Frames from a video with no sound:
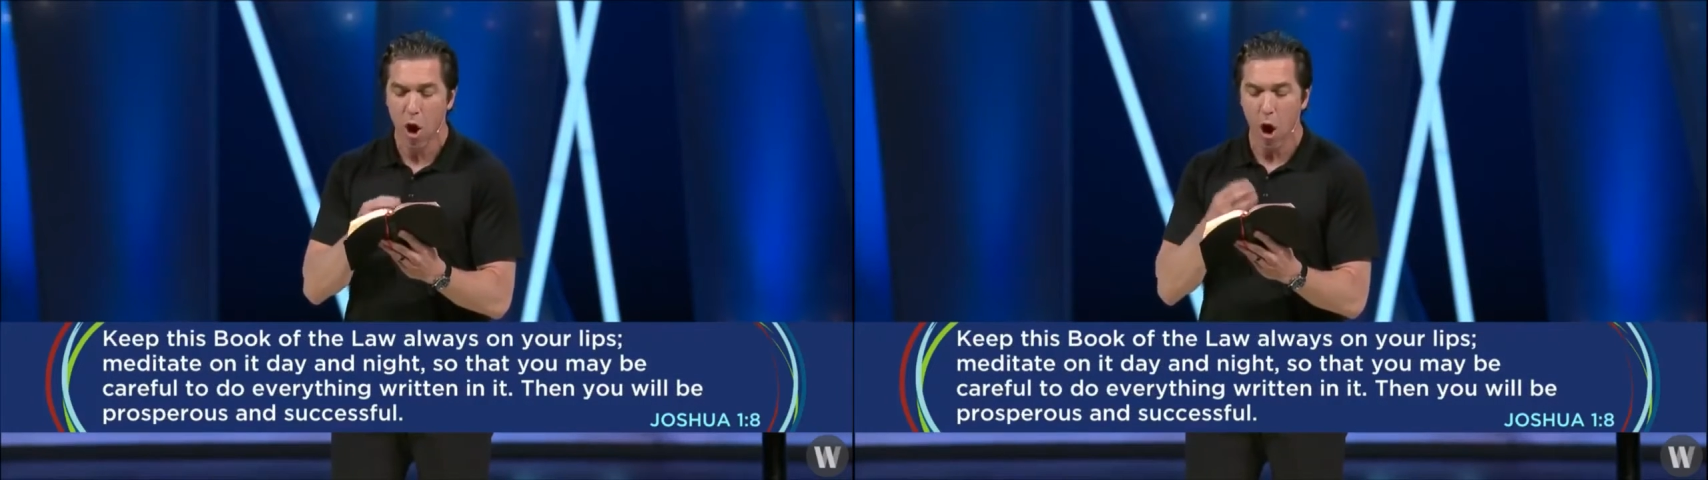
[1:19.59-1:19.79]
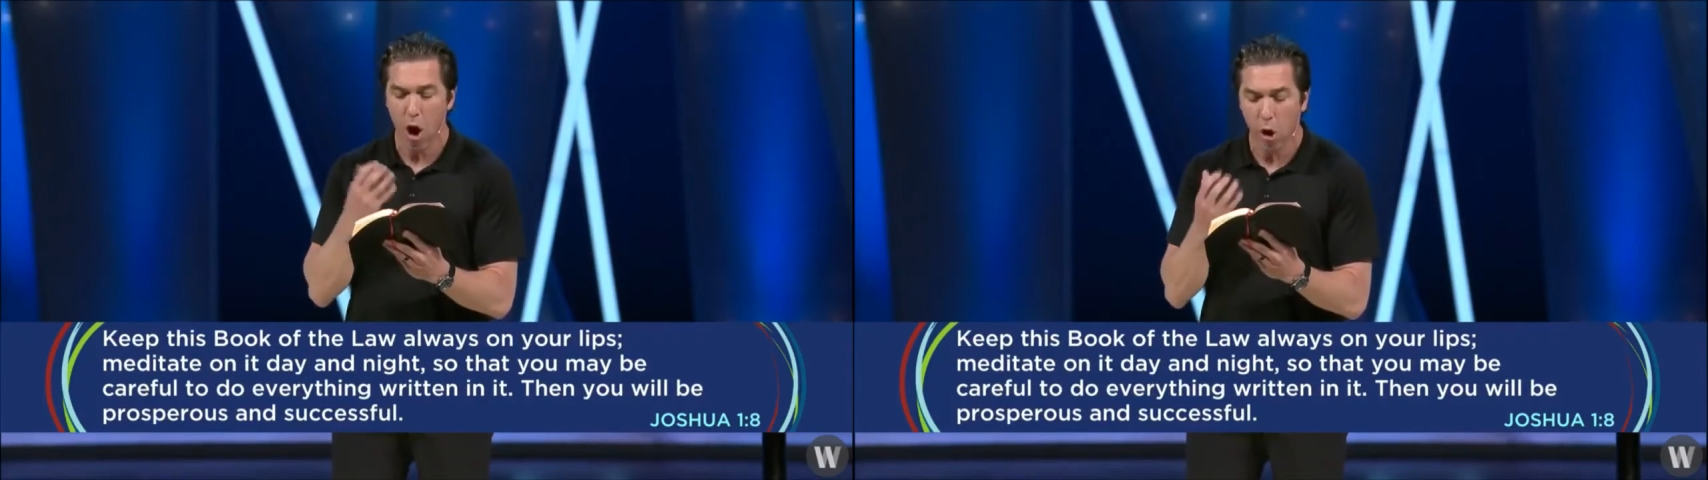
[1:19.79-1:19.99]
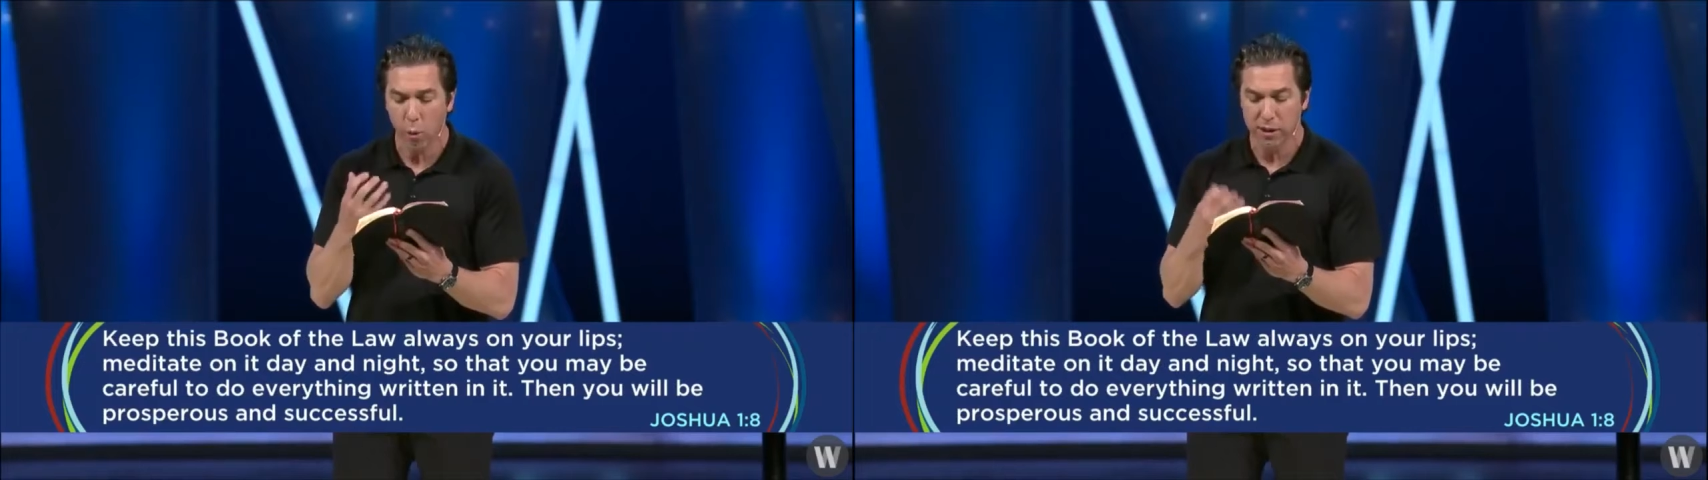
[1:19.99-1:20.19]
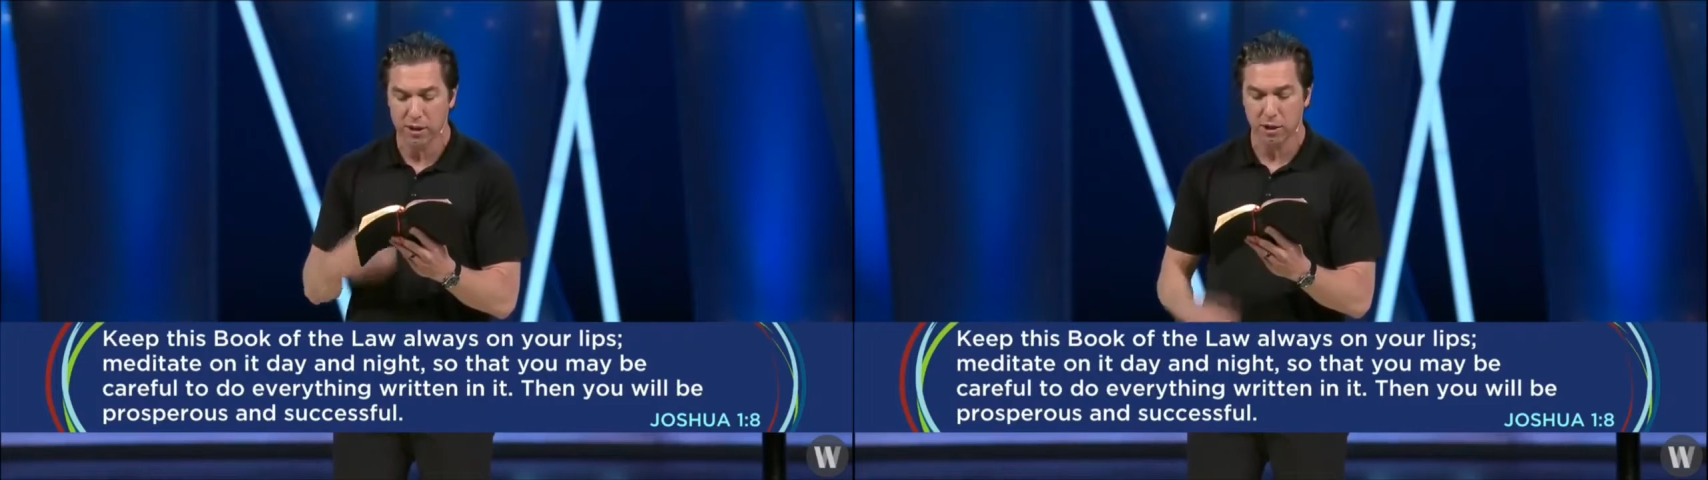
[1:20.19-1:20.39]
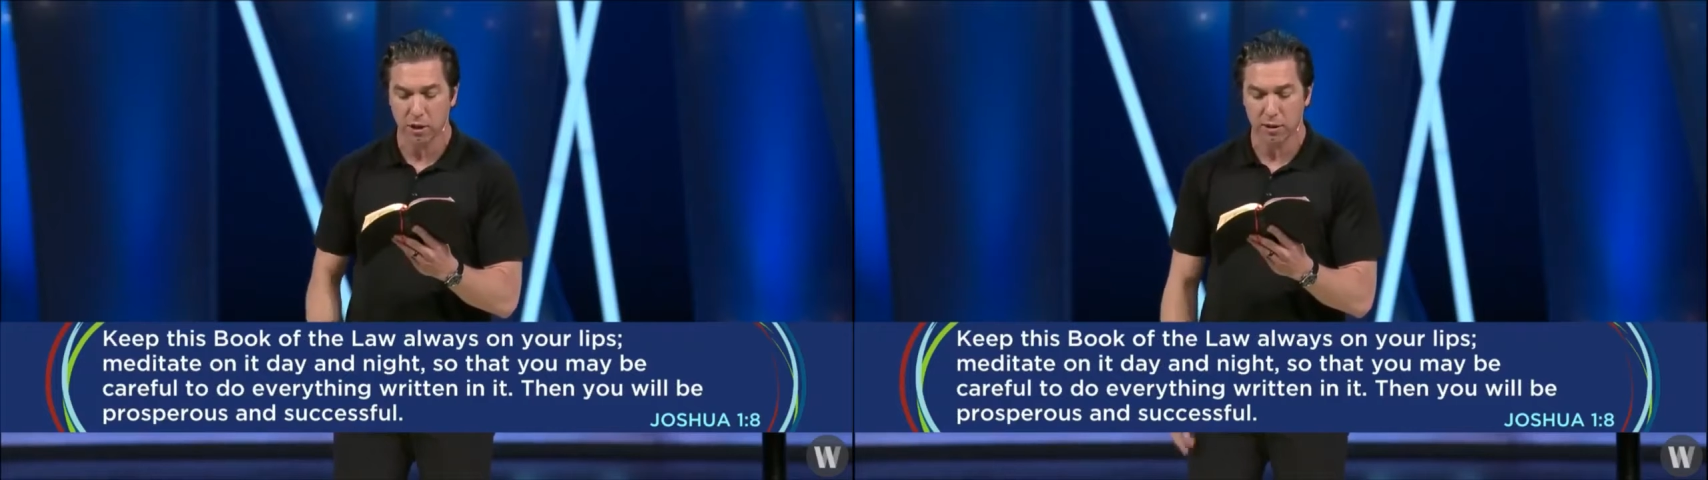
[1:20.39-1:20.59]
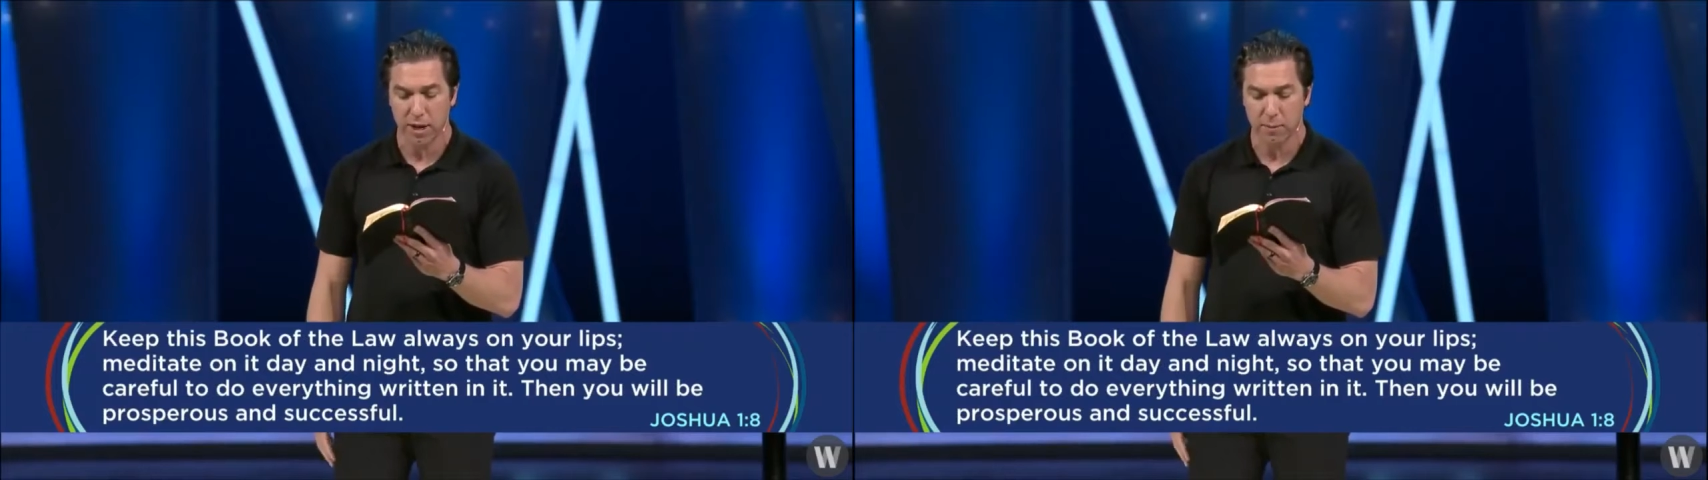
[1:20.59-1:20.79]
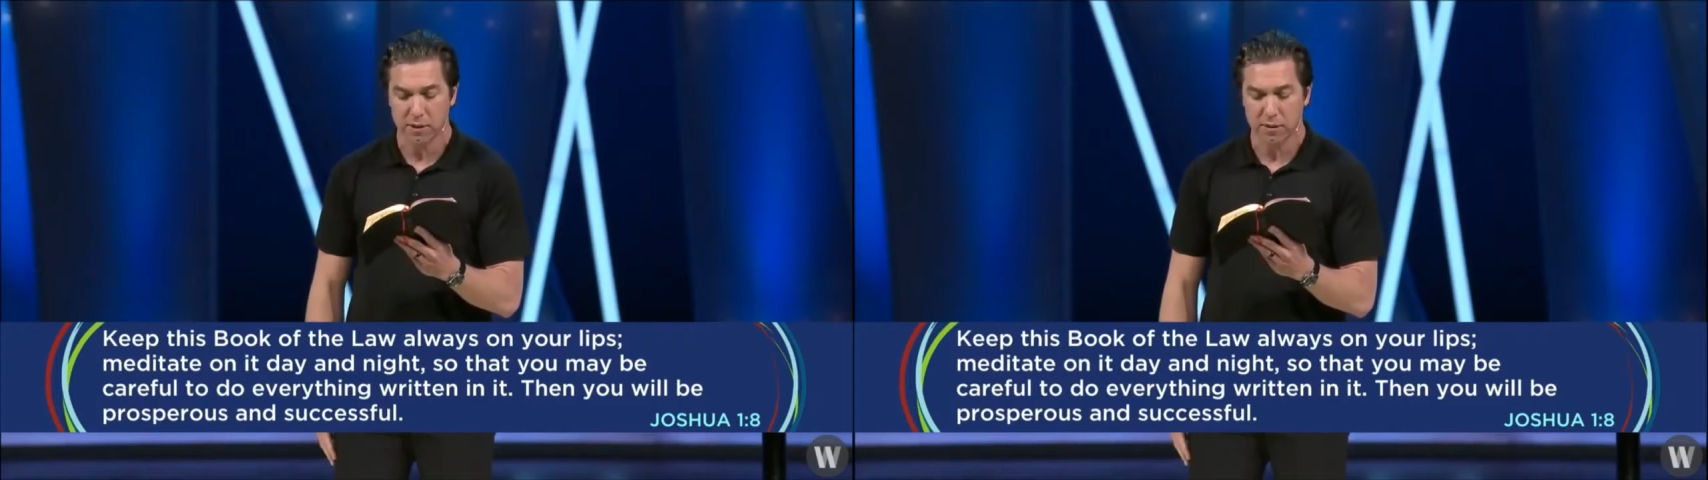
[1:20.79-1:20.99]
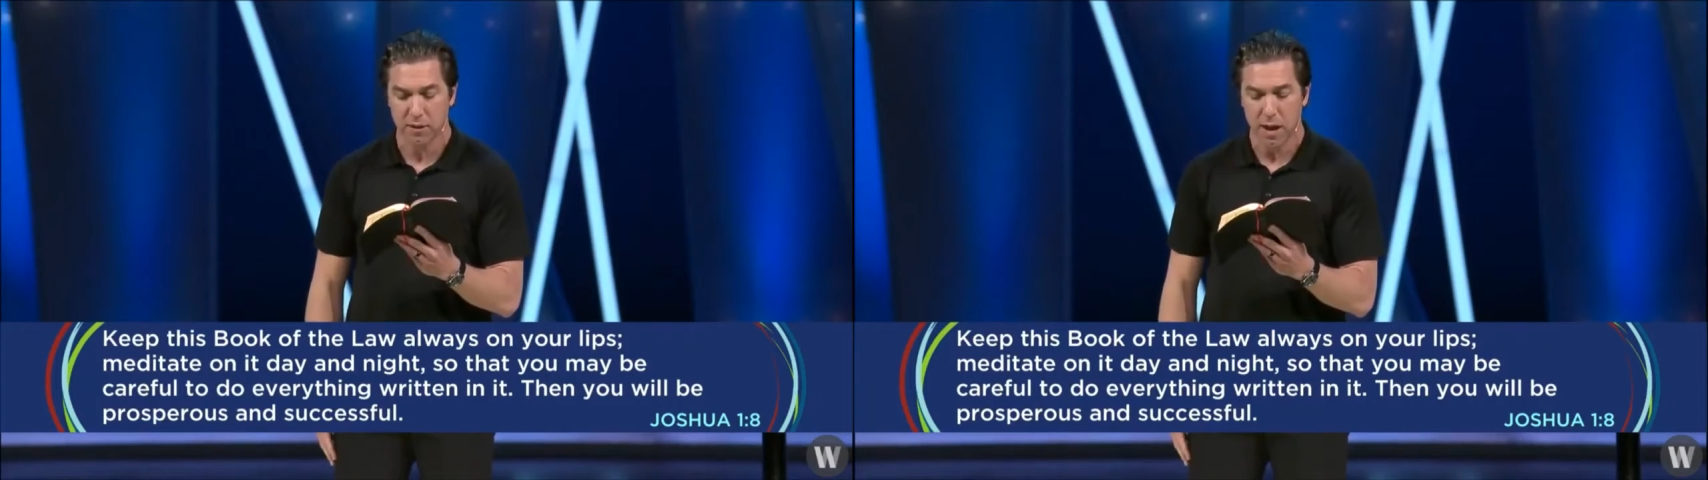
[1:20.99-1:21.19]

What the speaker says: always on your lips.